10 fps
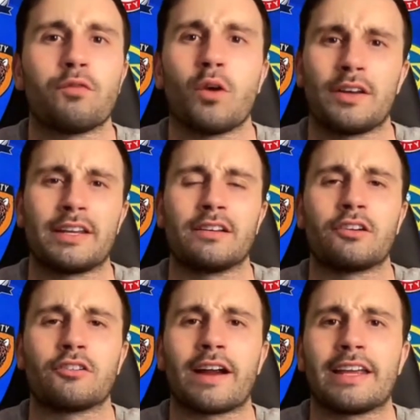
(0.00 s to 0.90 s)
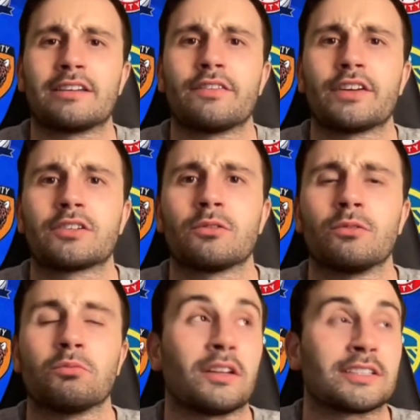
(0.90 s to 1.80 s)
What a great
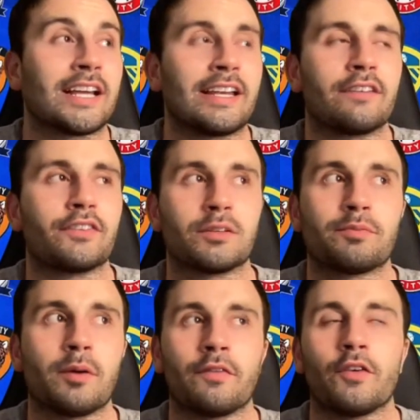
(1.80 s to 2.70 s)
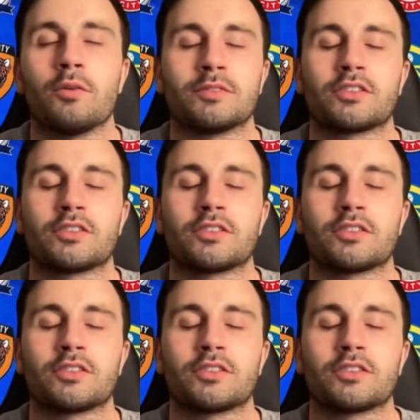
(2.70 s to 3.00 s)
individual, well, I say individual performance,